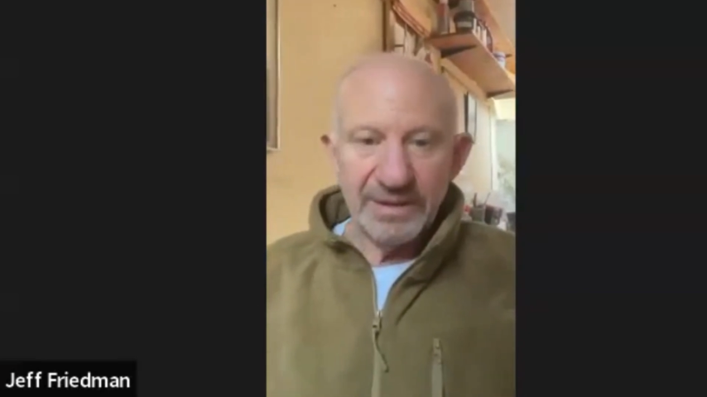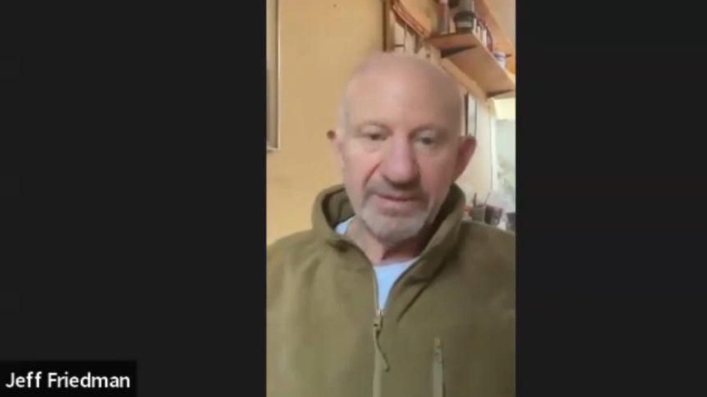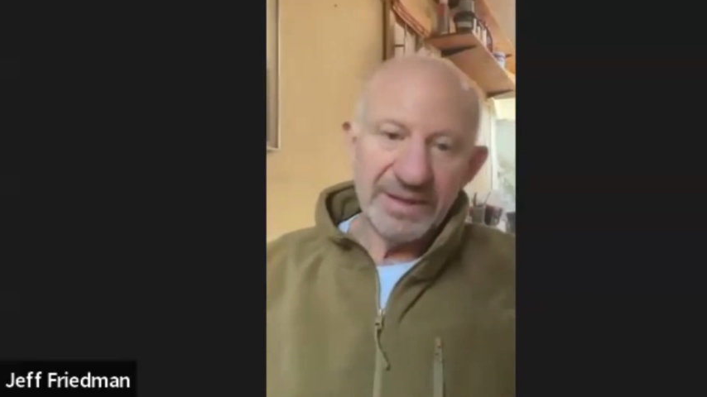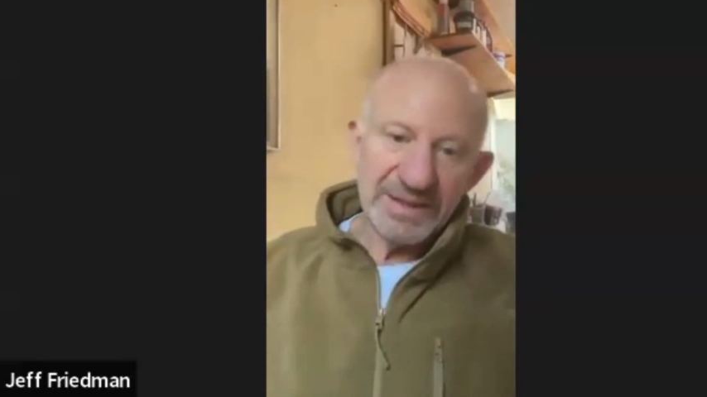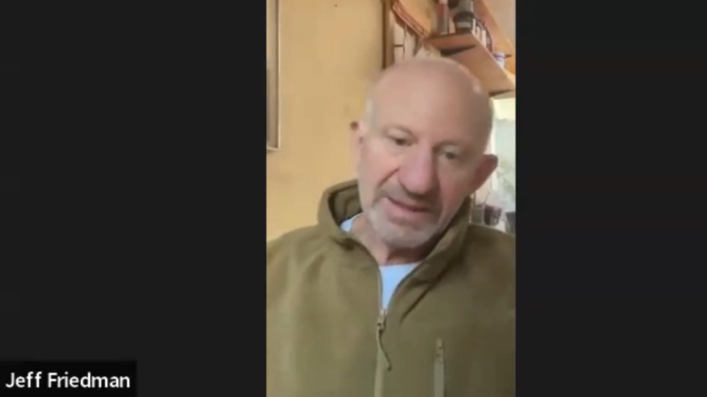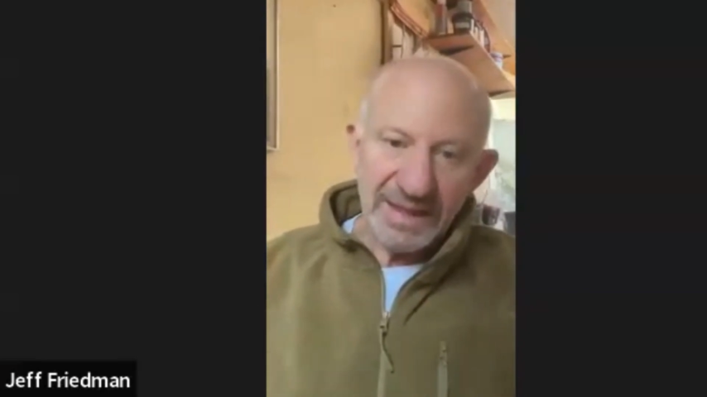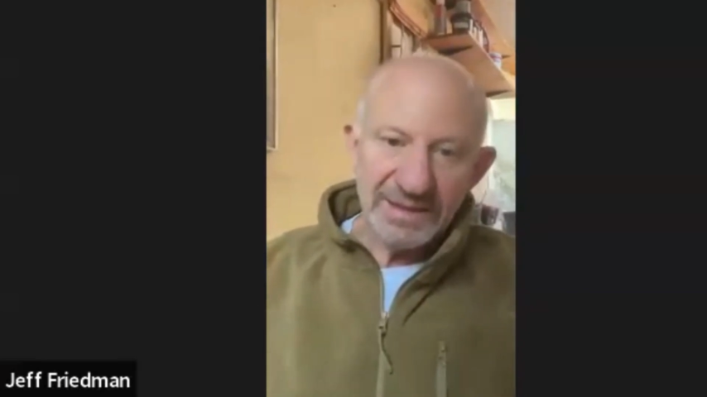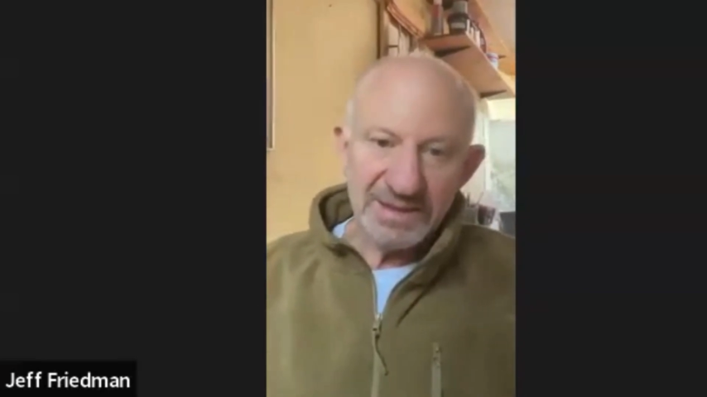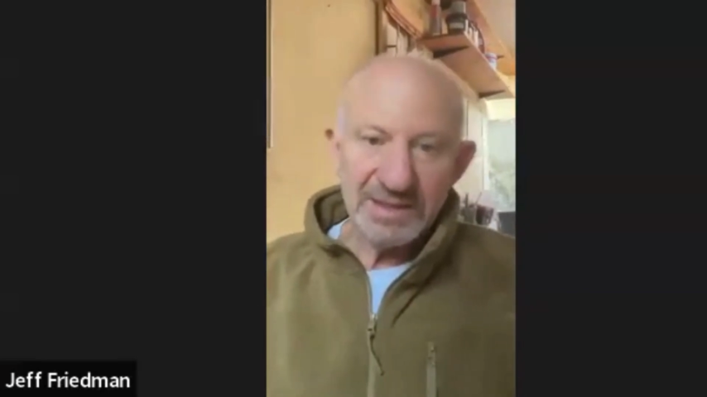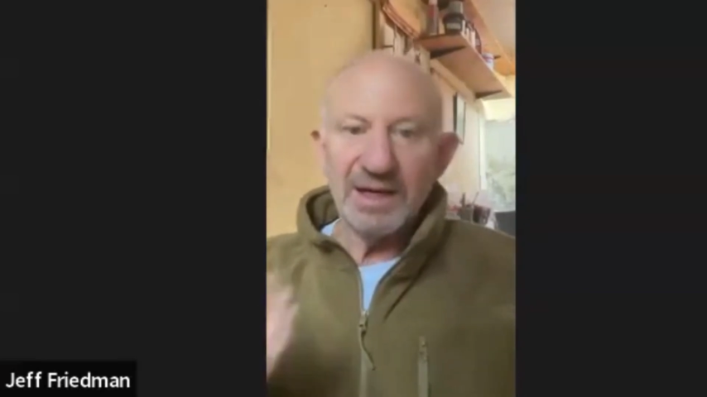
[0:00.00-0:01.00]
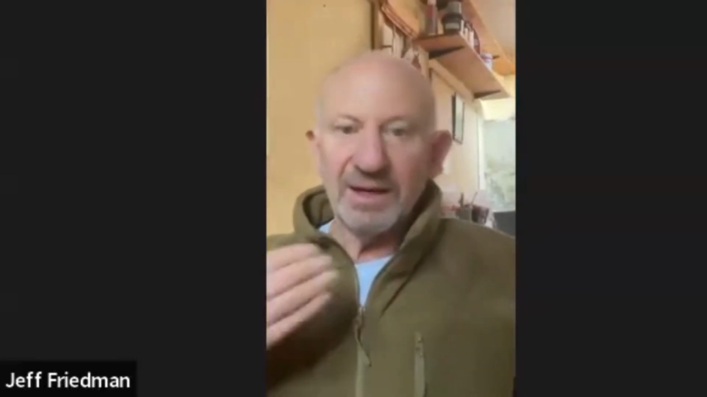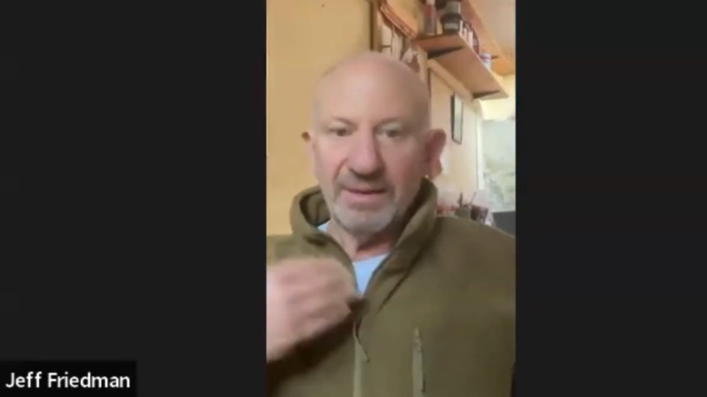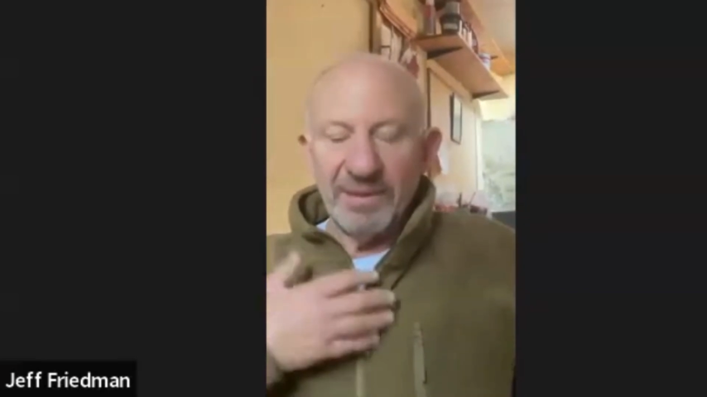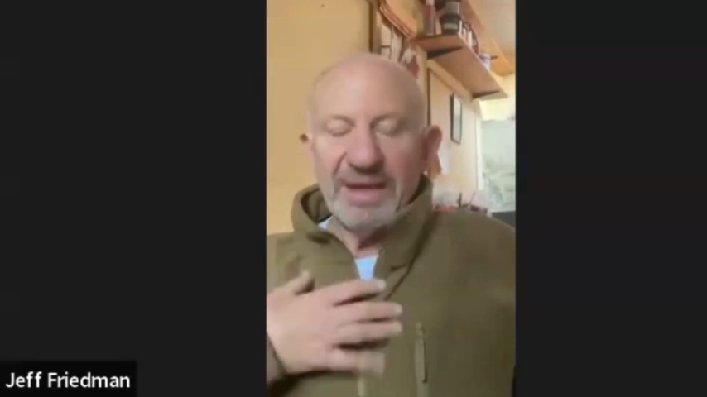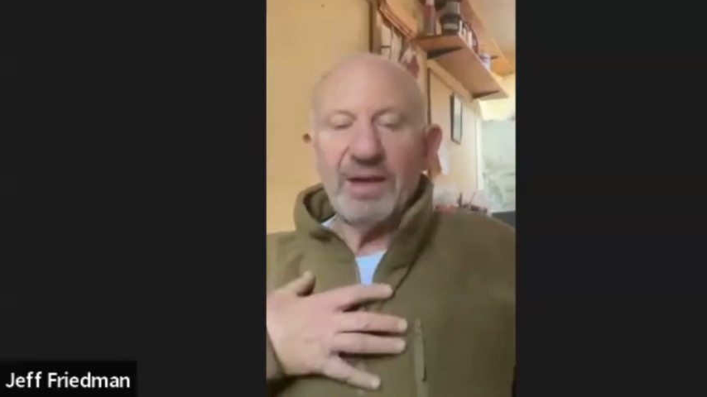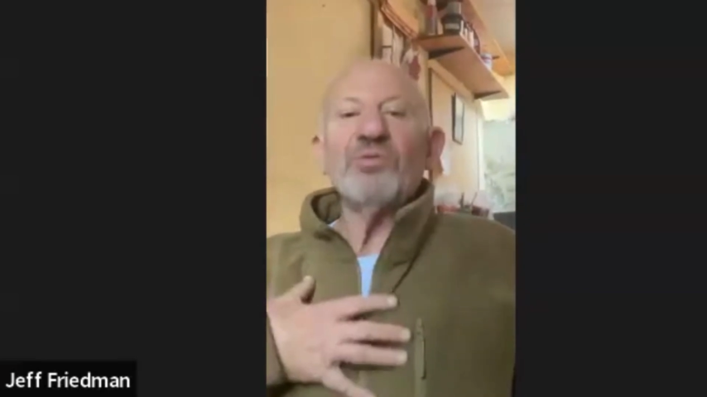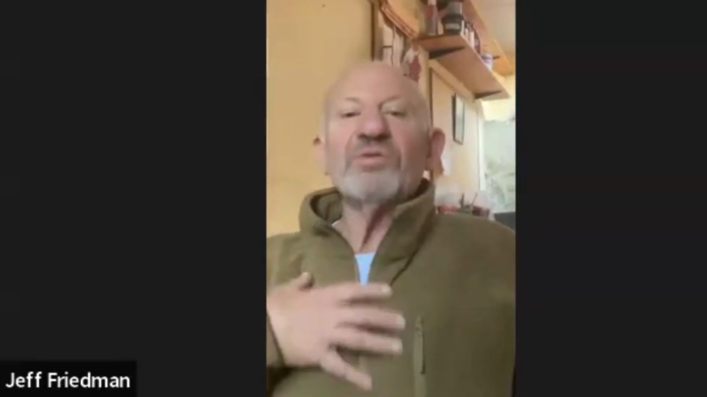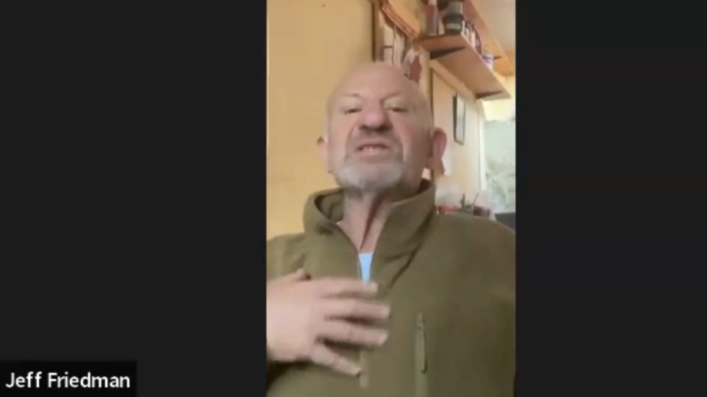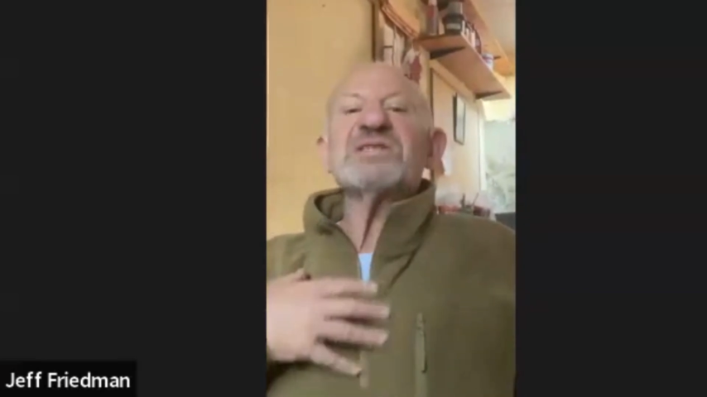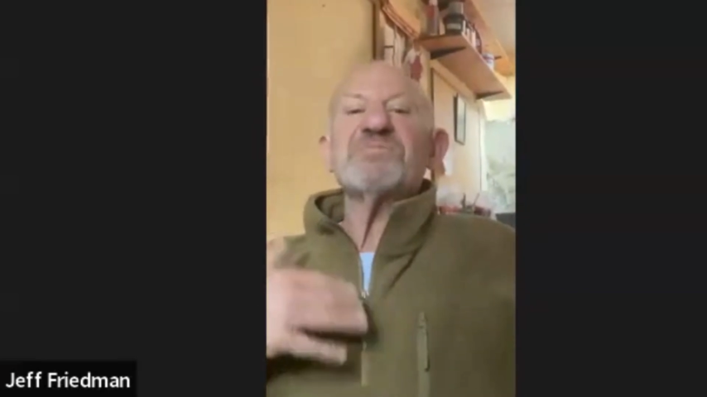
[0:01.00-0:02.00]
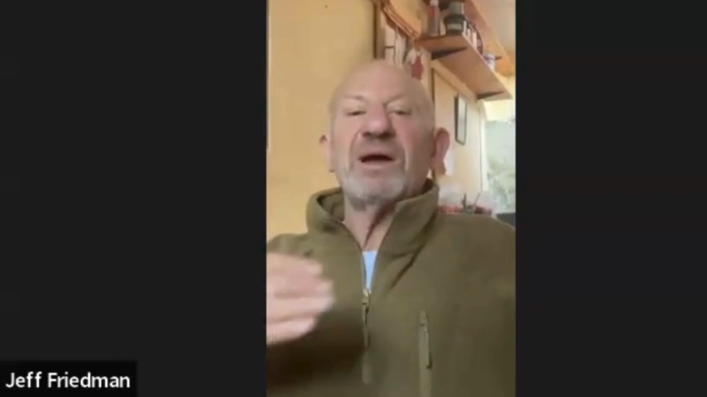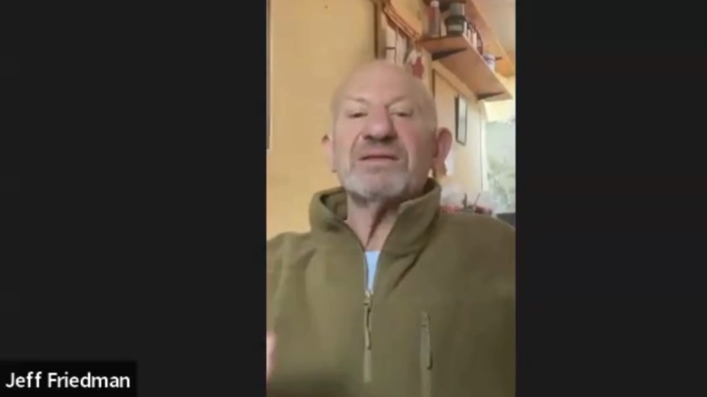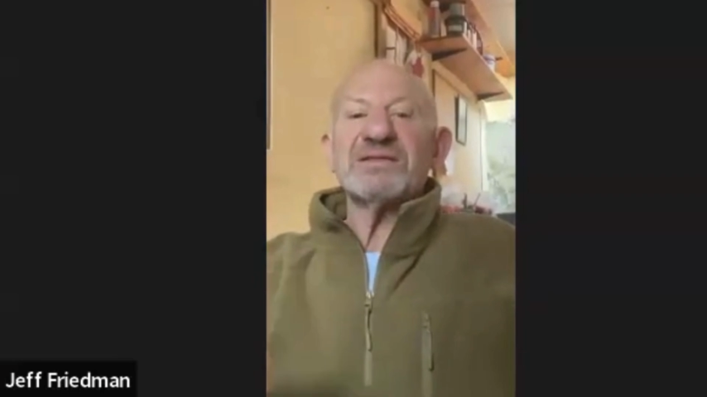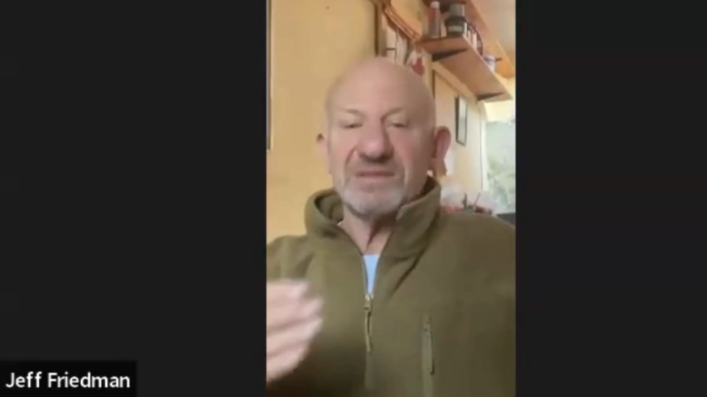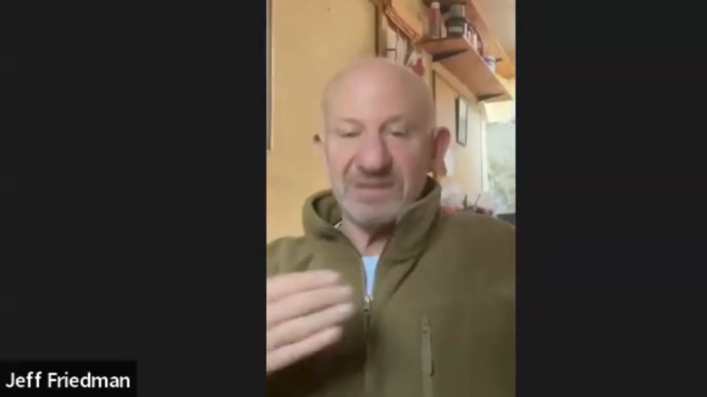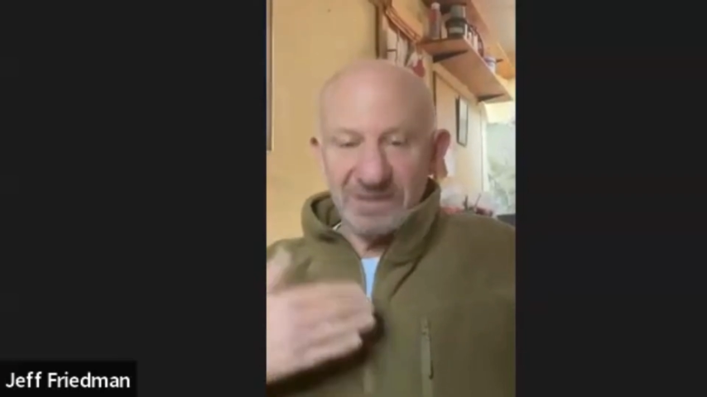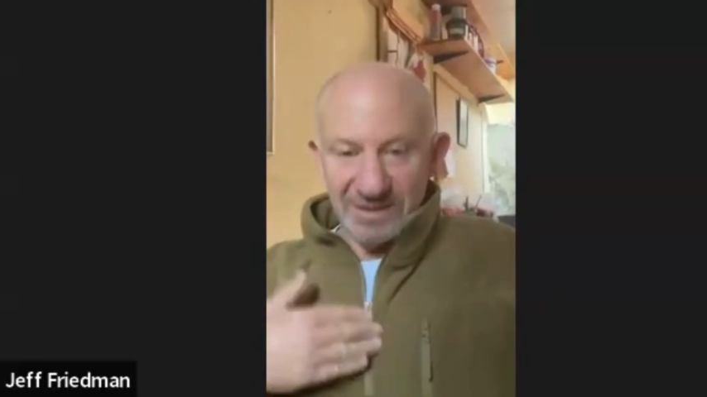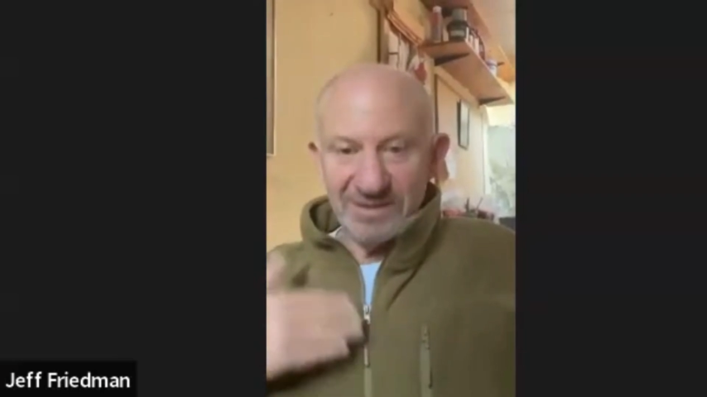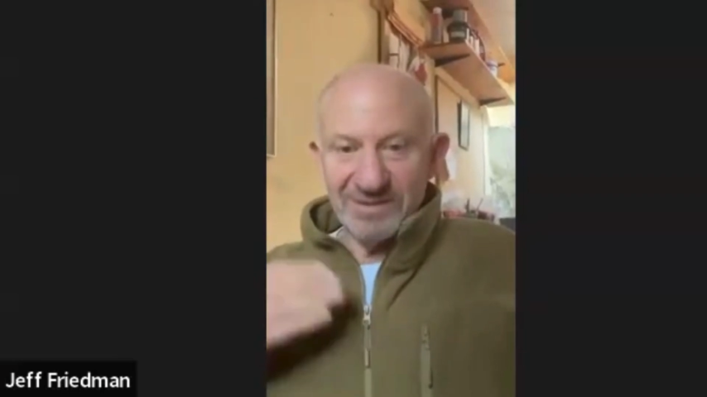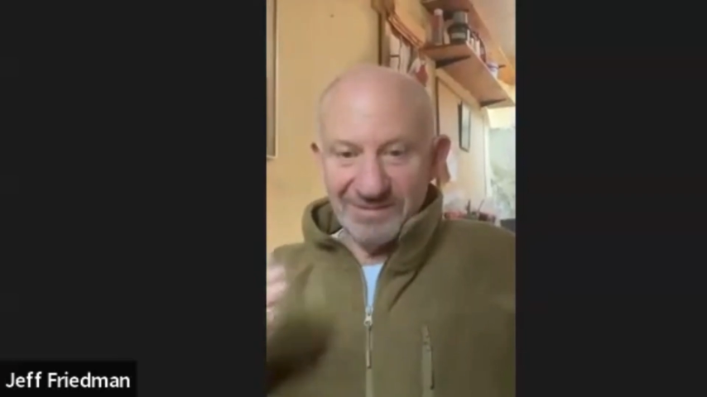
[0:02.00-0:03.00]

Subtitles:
already sense my own responses.